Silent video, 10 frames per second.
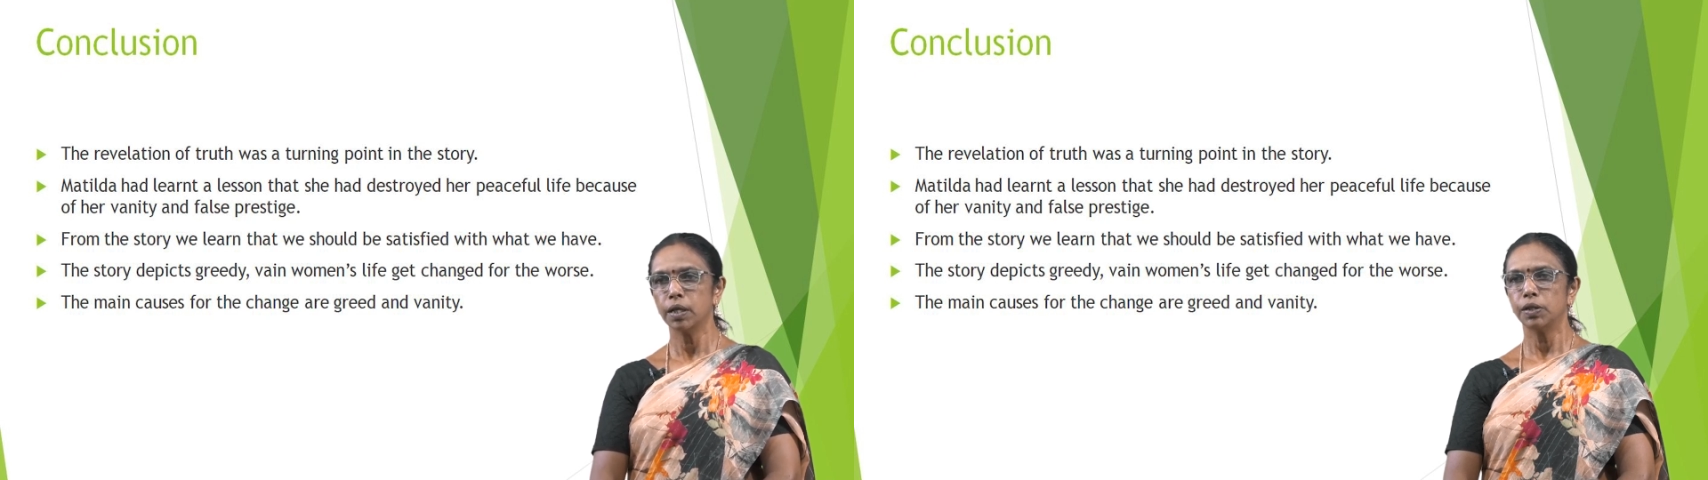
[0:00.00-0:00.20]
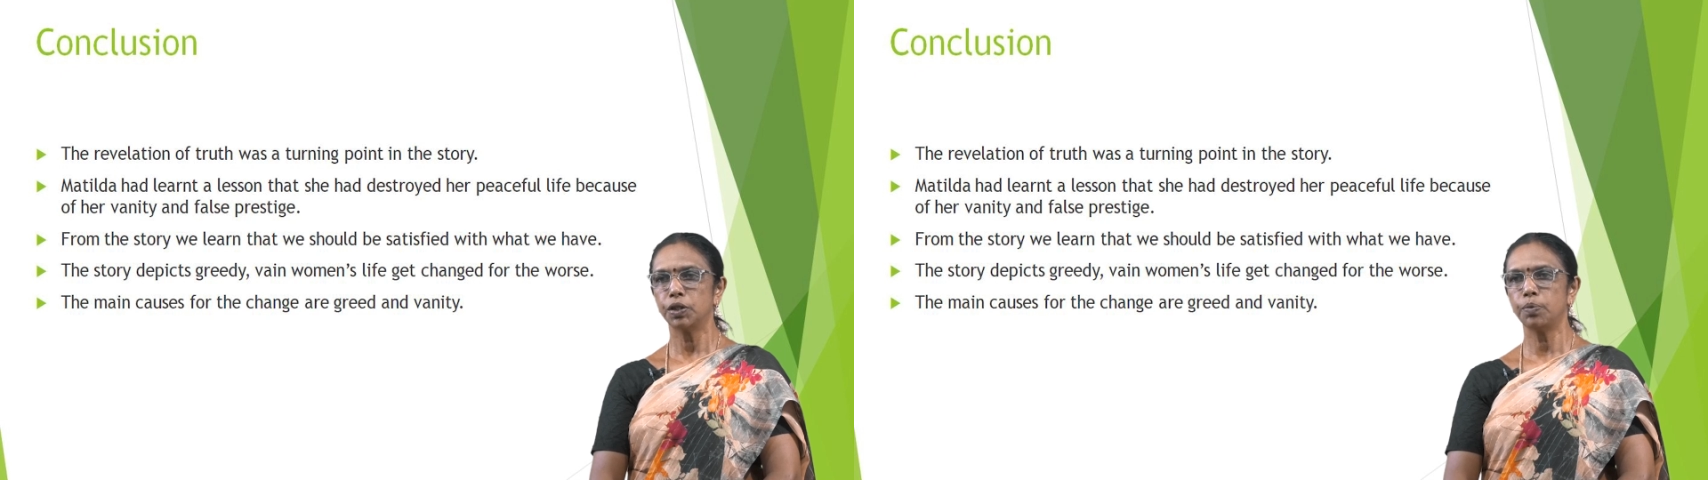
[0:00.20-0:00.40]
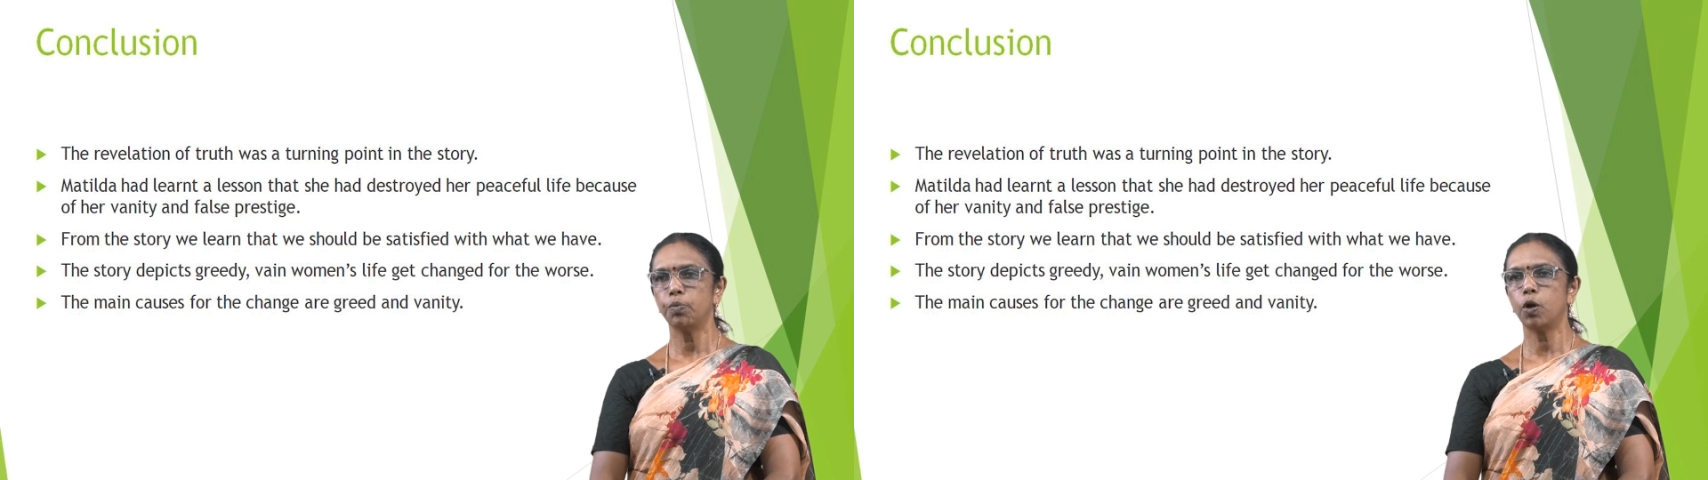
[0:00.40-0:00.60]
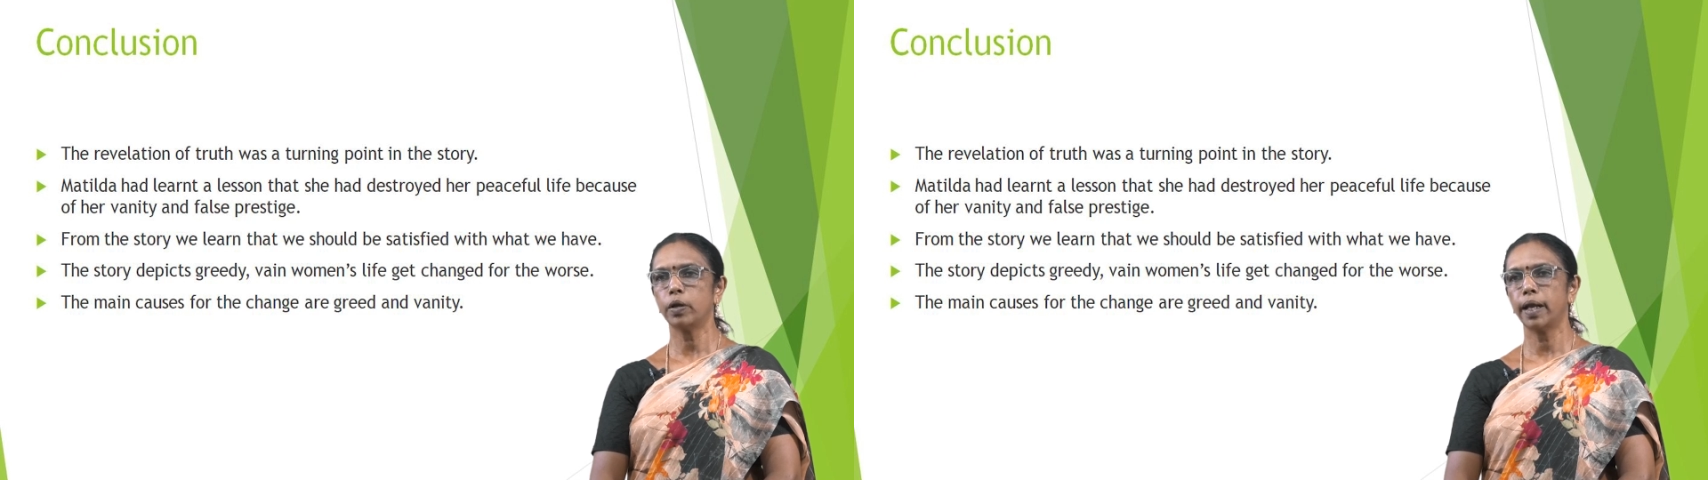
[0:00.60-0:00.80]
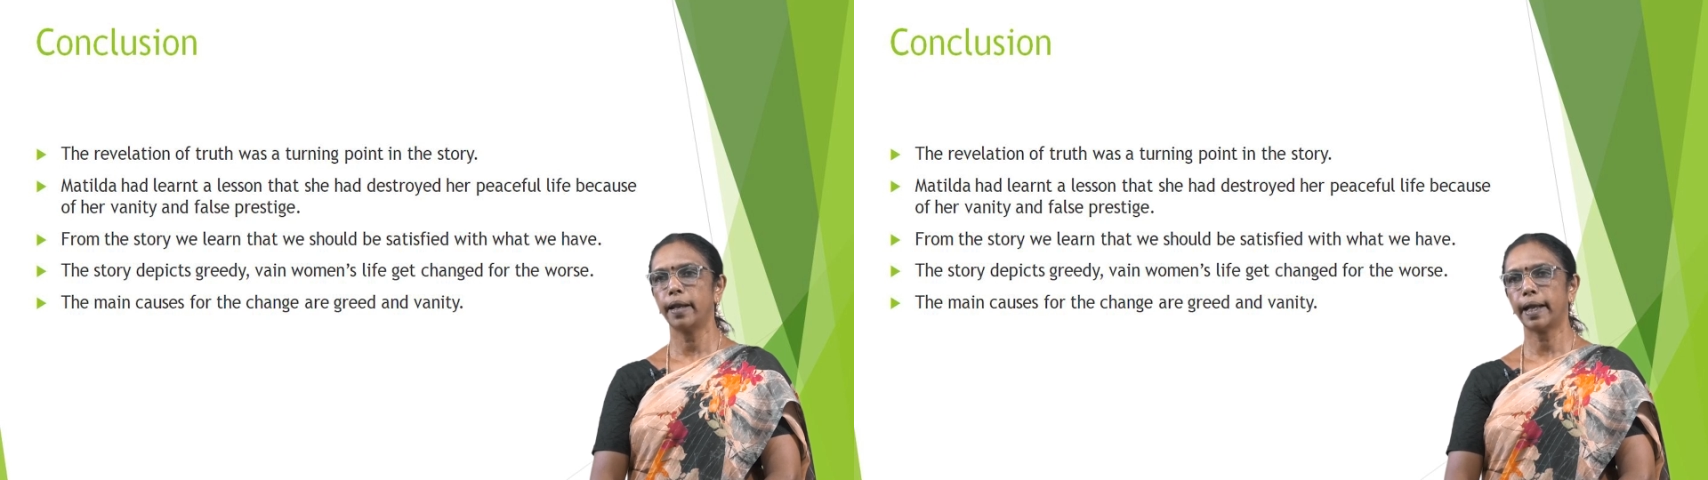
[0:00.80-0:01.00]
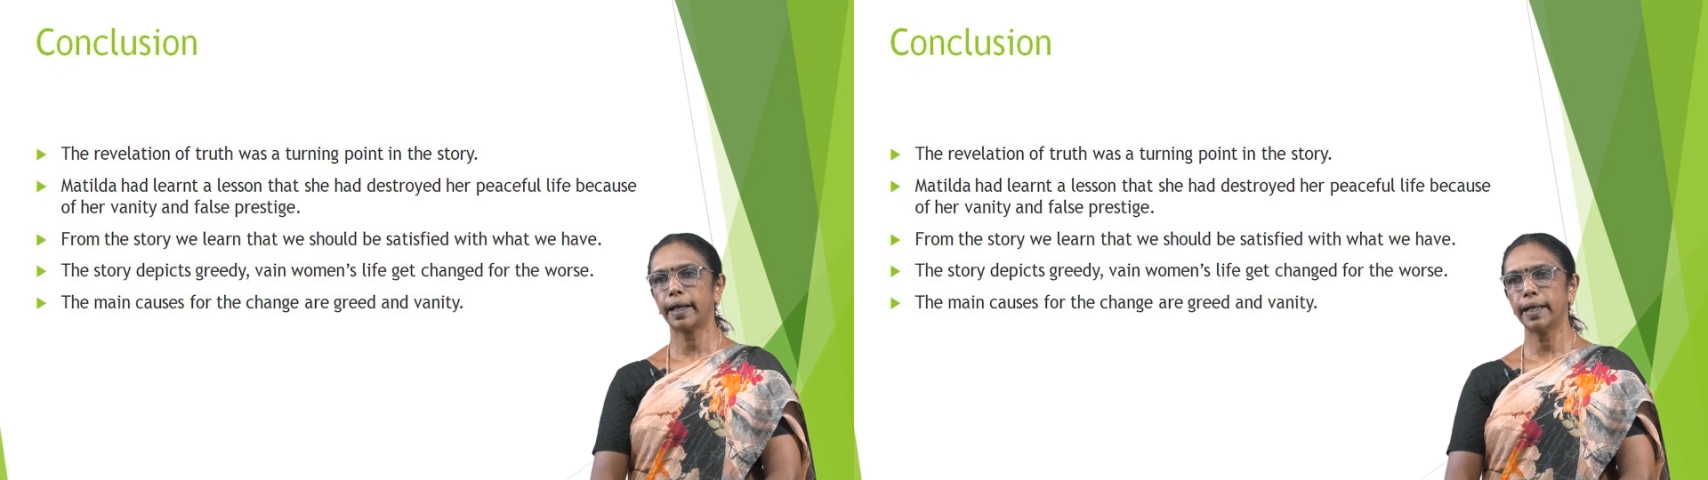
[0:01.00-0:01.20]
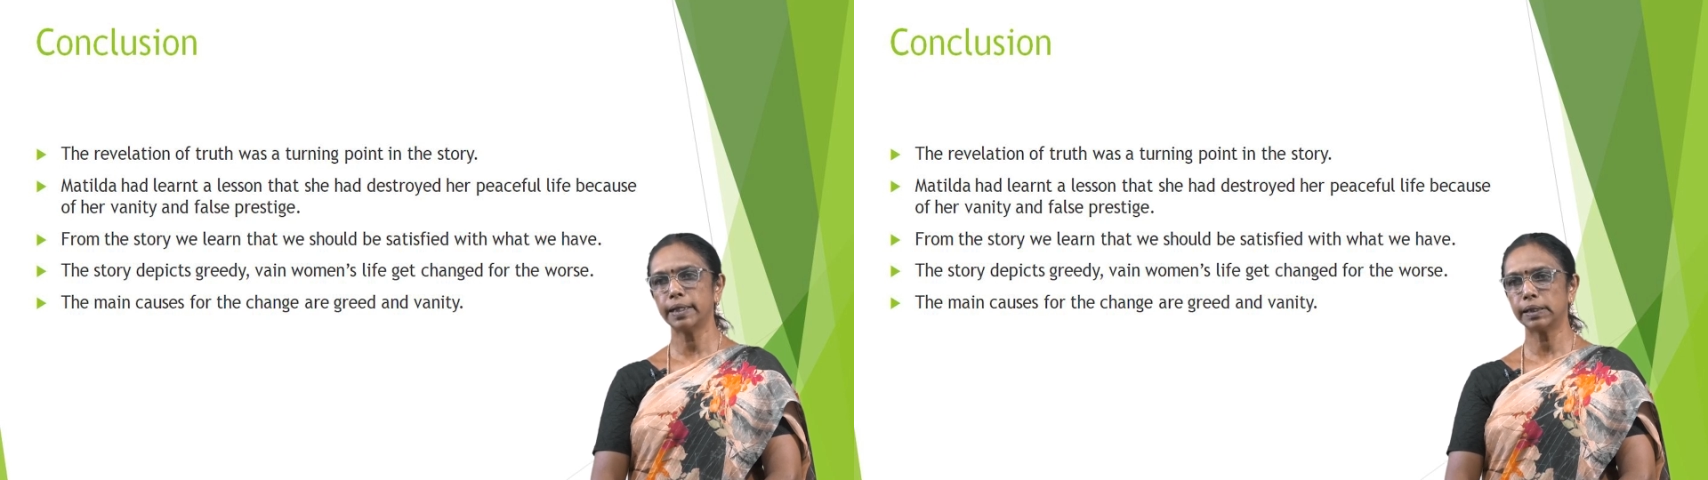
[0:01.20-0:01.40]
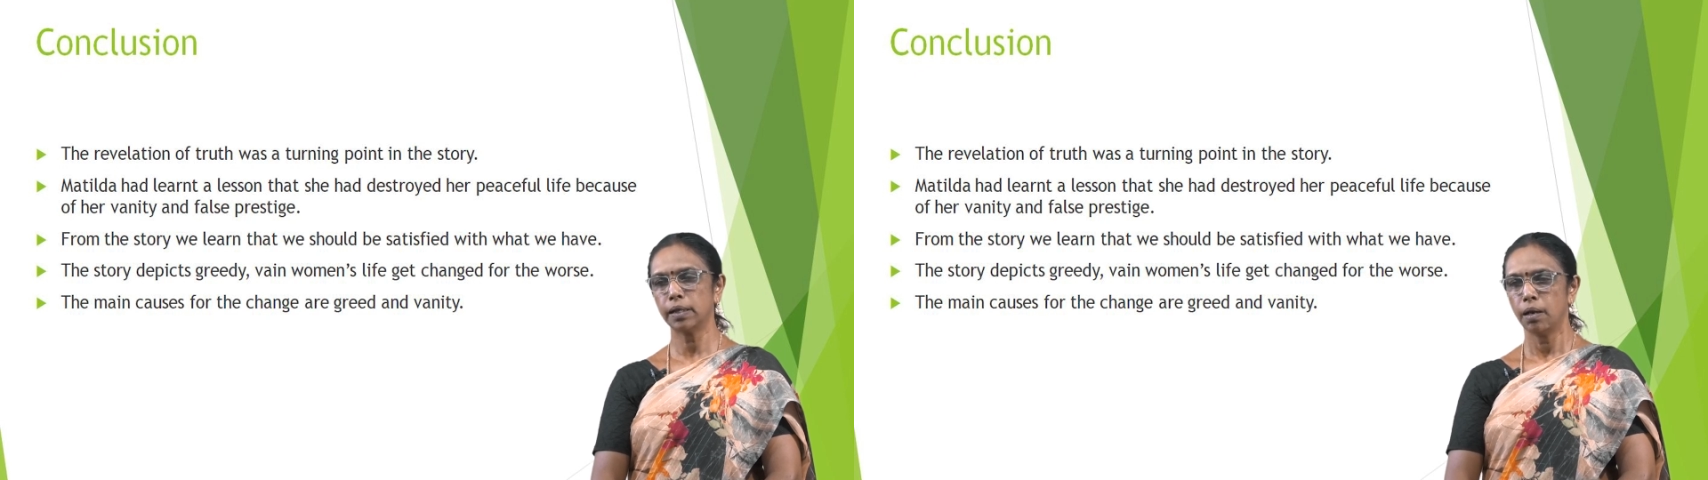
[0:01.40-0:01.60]
she bought a
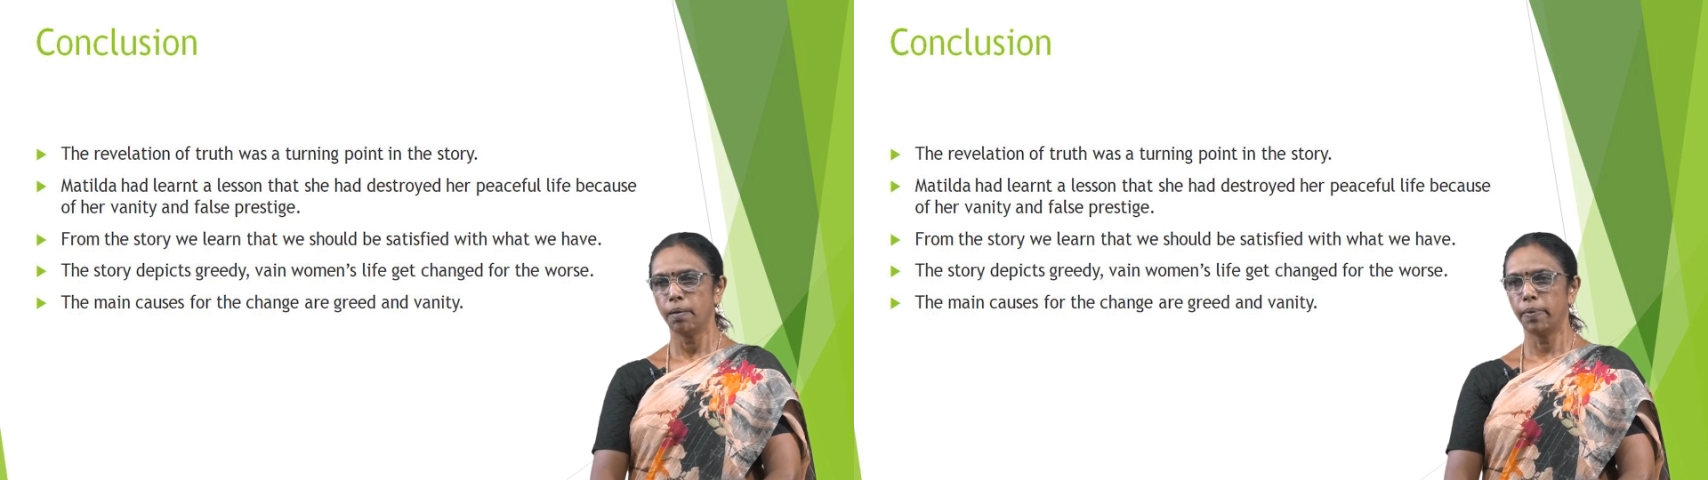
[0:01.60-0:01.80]
necklace,